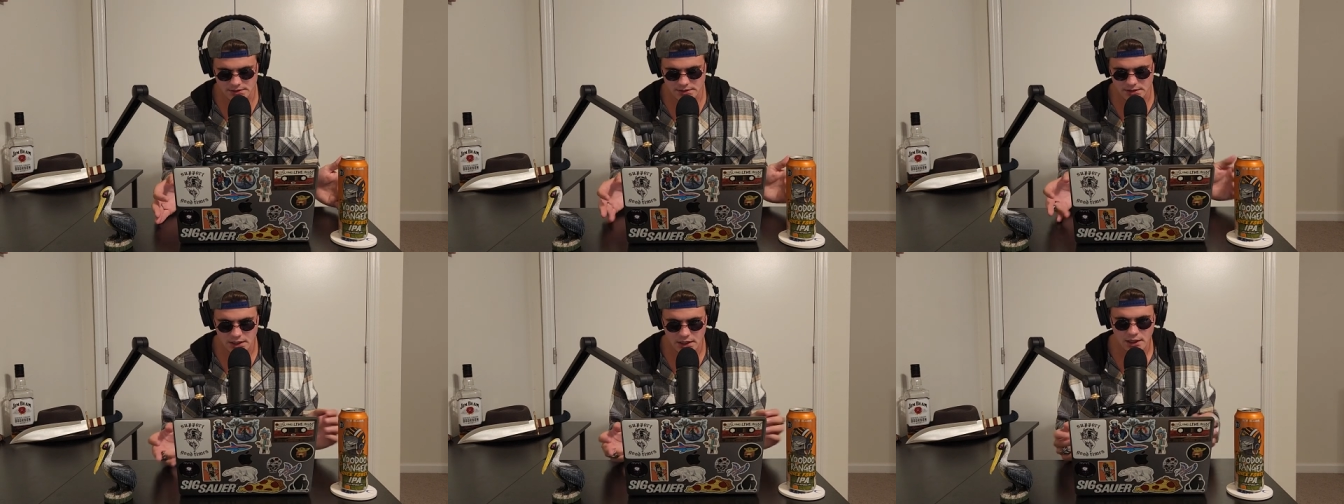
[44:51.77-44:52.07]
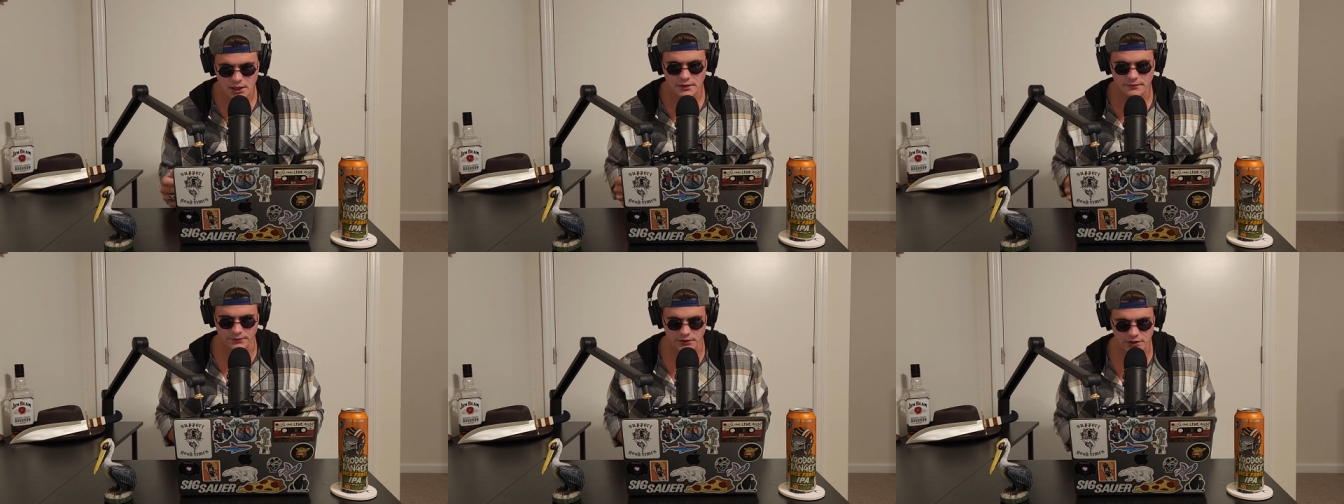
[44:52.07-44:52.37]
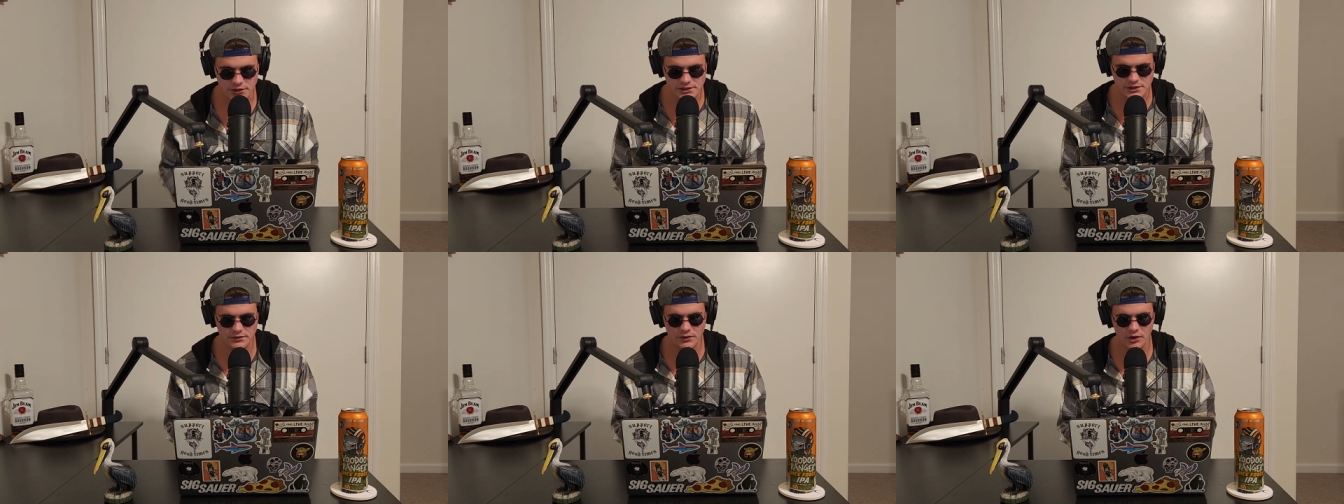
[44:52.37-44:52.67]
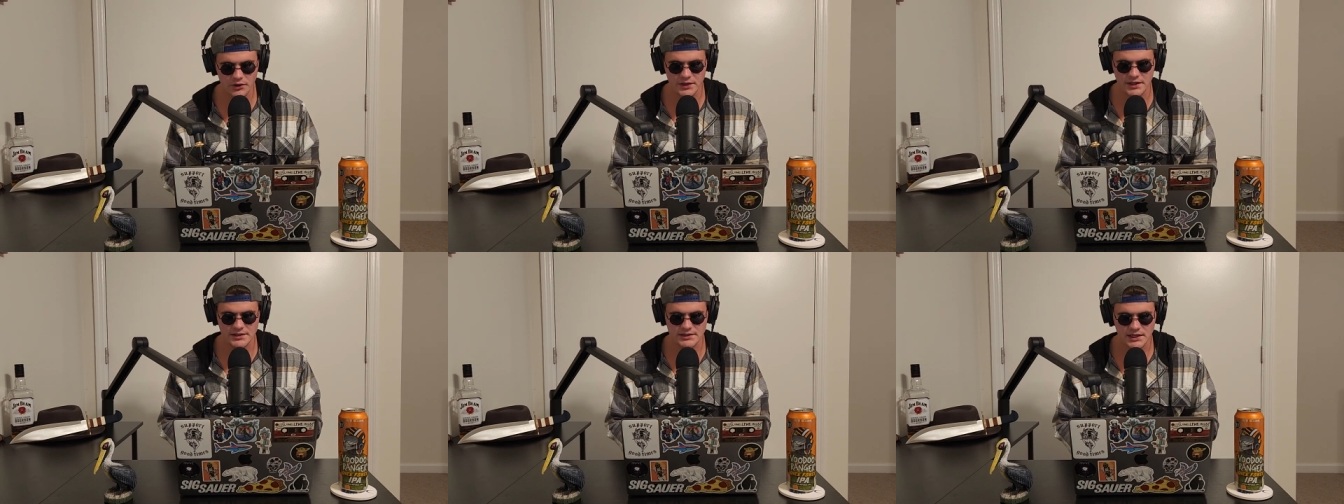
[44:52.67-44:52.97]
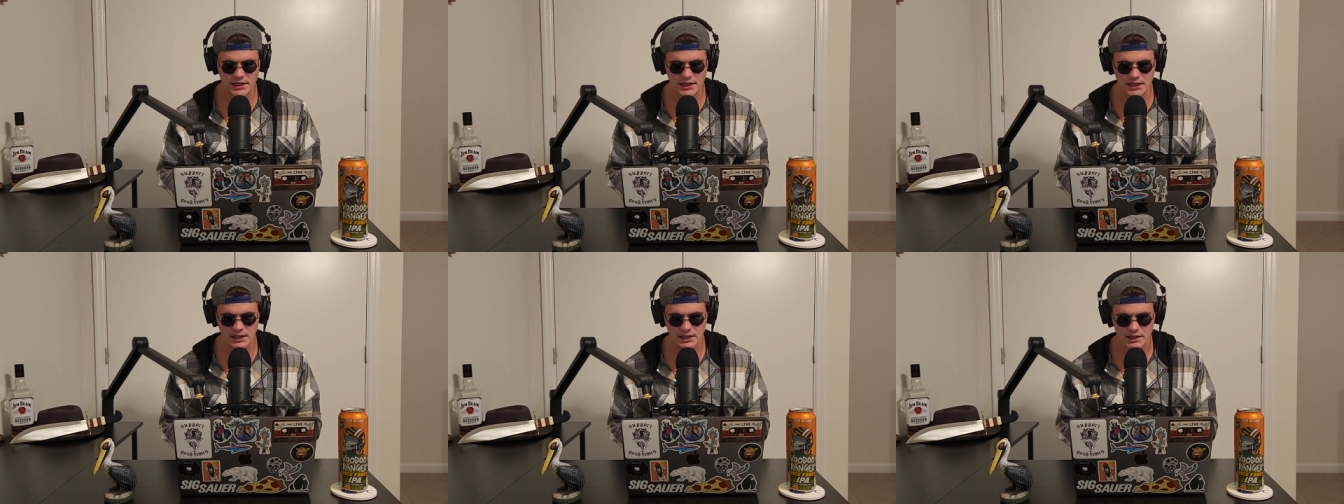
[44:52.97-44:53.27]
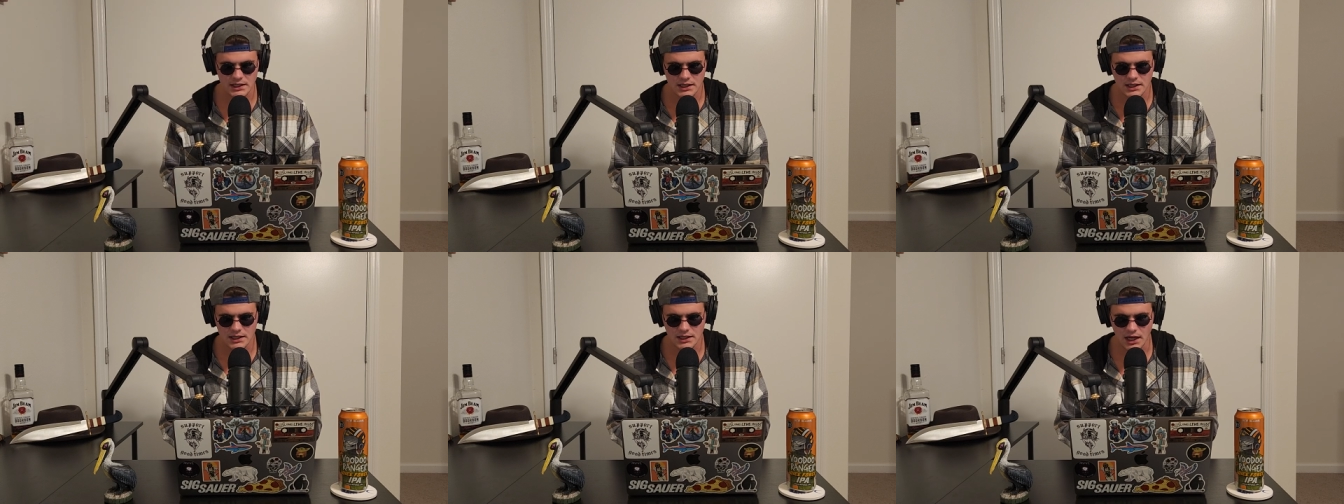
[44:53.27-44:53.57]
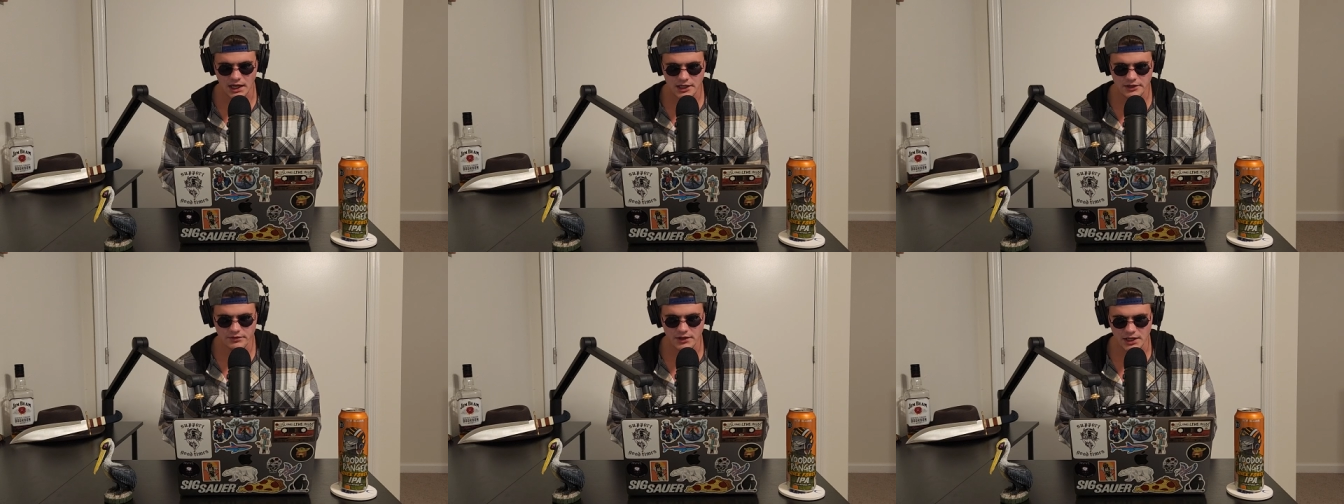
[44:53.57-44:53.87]
First of all, that's like kind
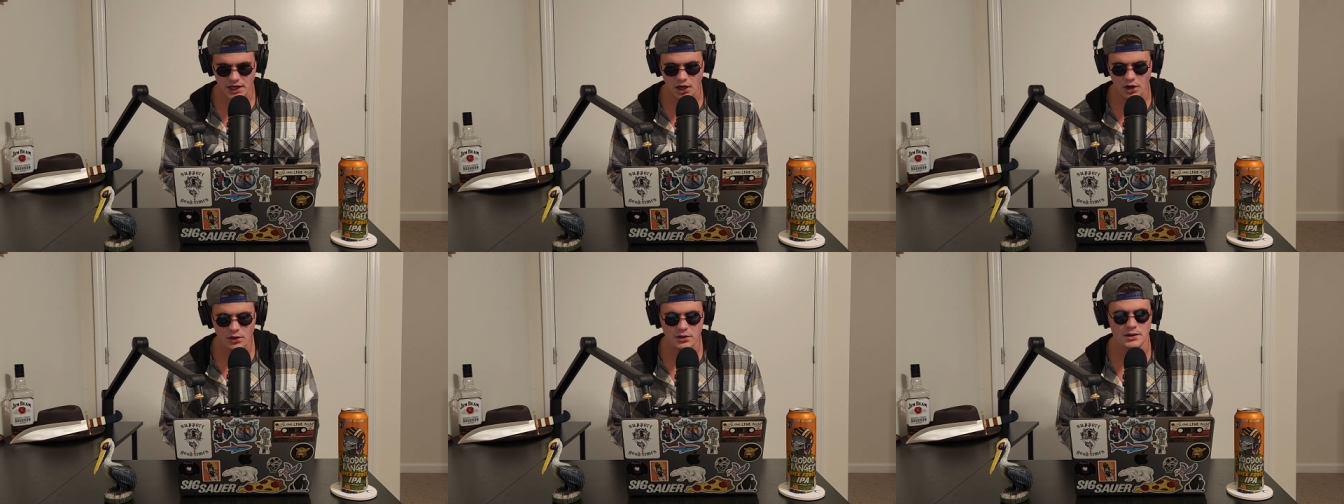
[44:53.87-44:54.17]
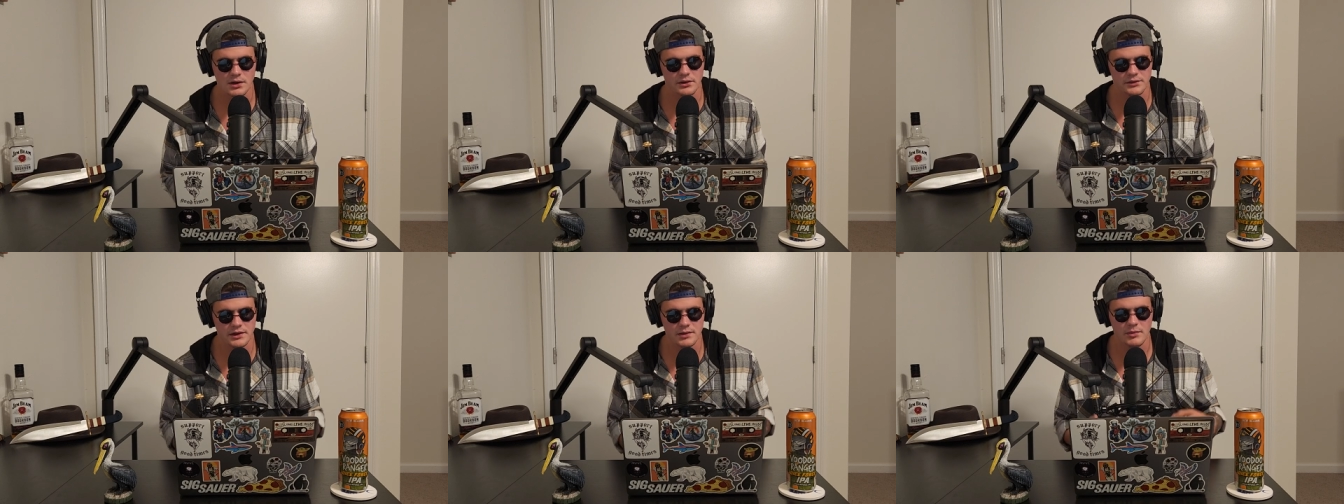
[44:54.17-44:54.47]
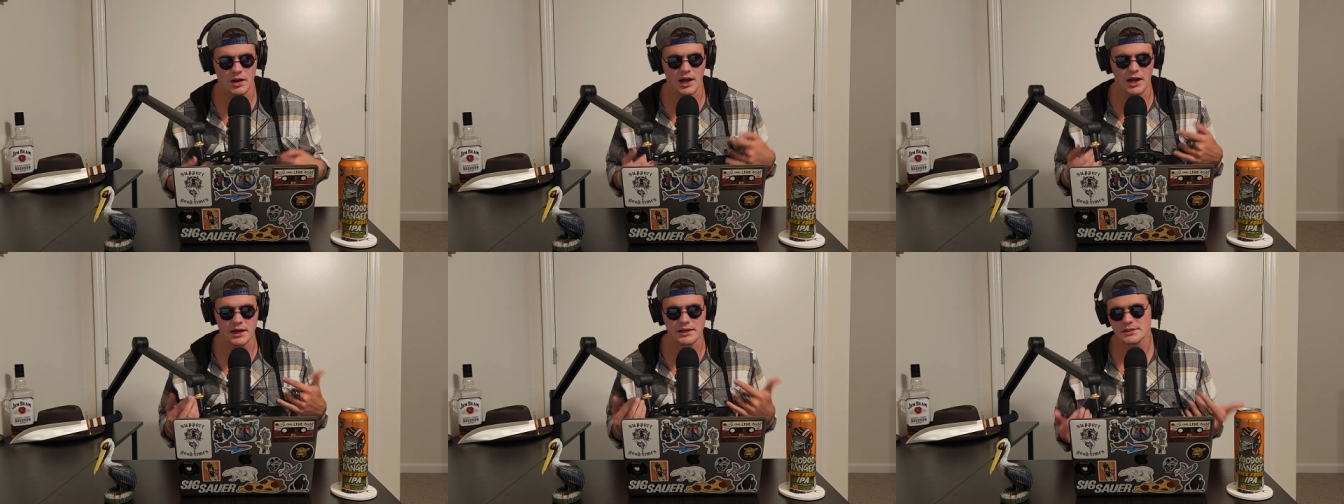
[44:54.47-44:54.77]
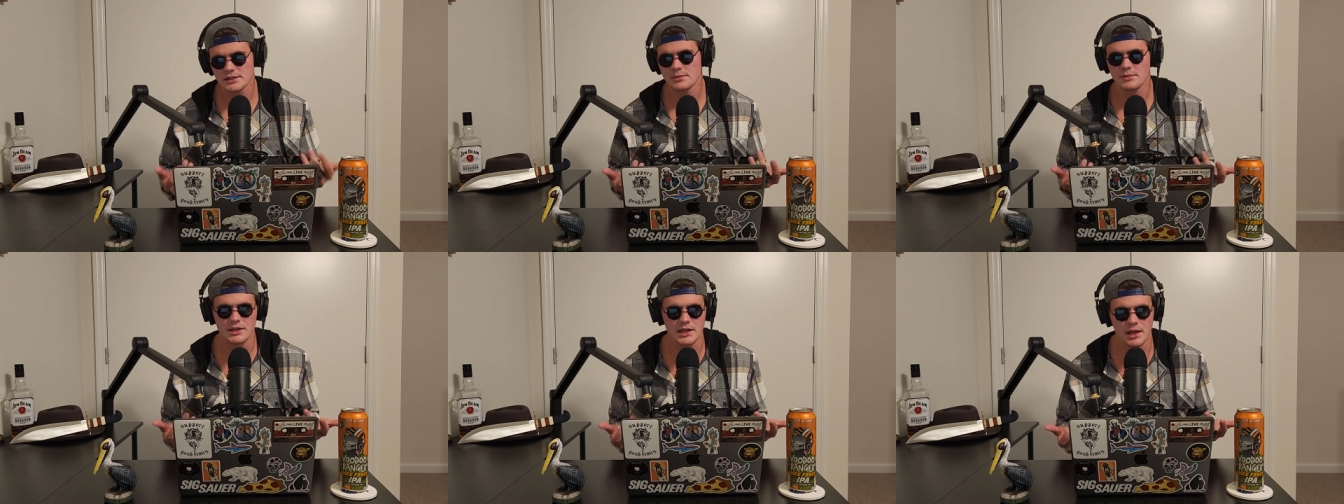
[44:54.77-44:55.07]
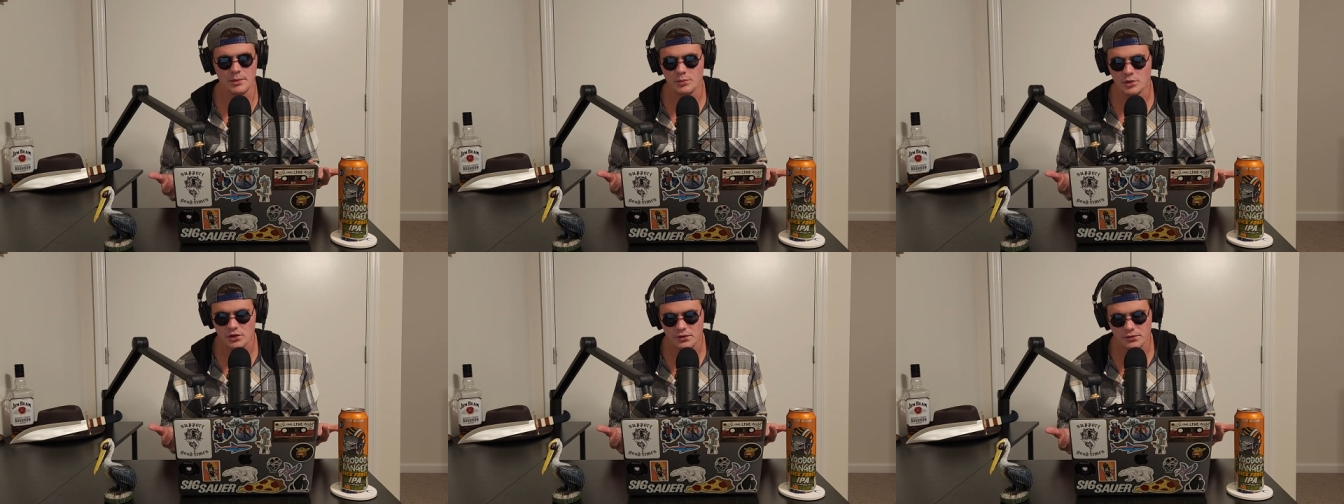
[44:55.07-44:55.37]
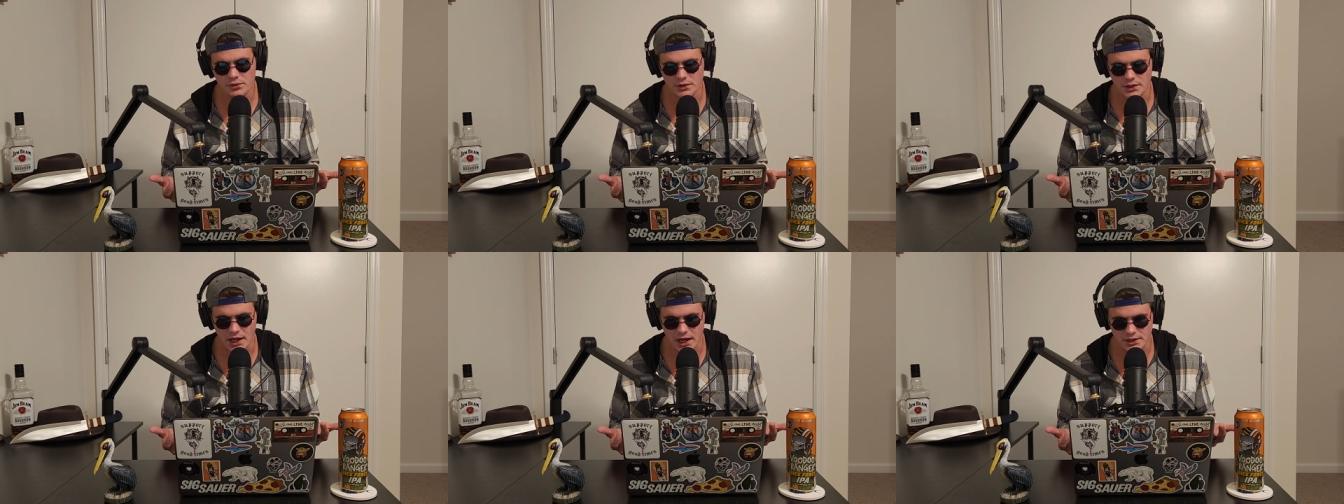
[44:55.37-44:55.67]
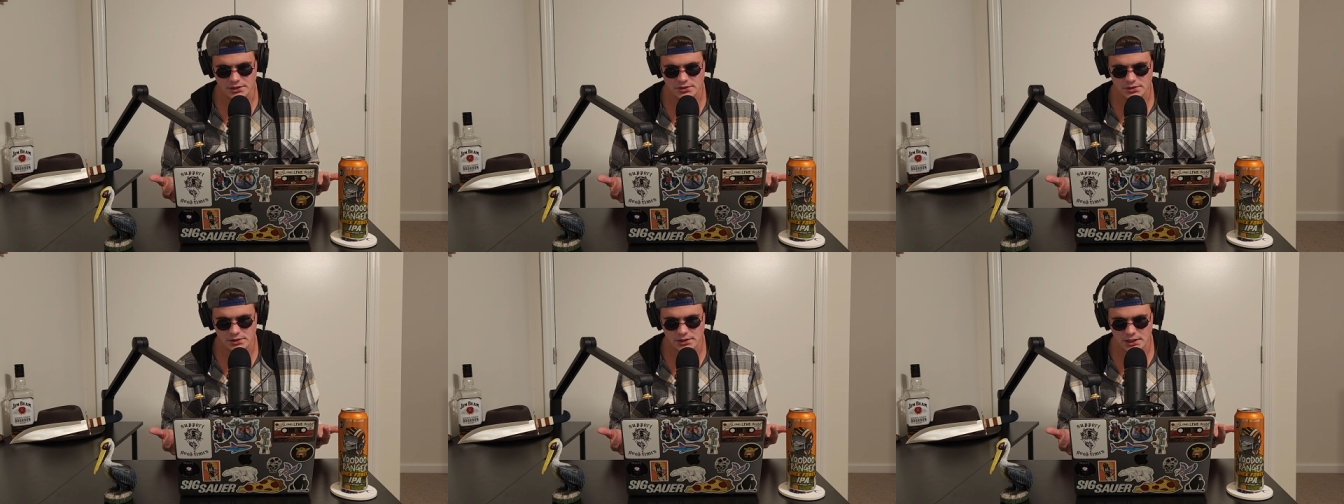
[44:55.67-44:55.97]
of like, oh, you don't think my eyes can be that beautiful
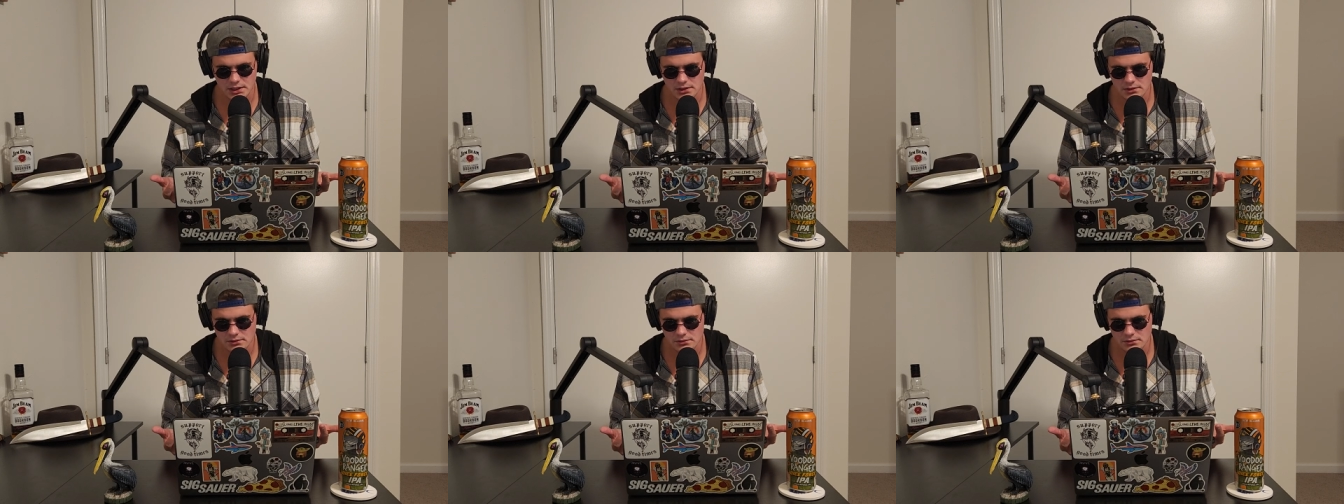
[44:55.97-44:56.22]
naturally?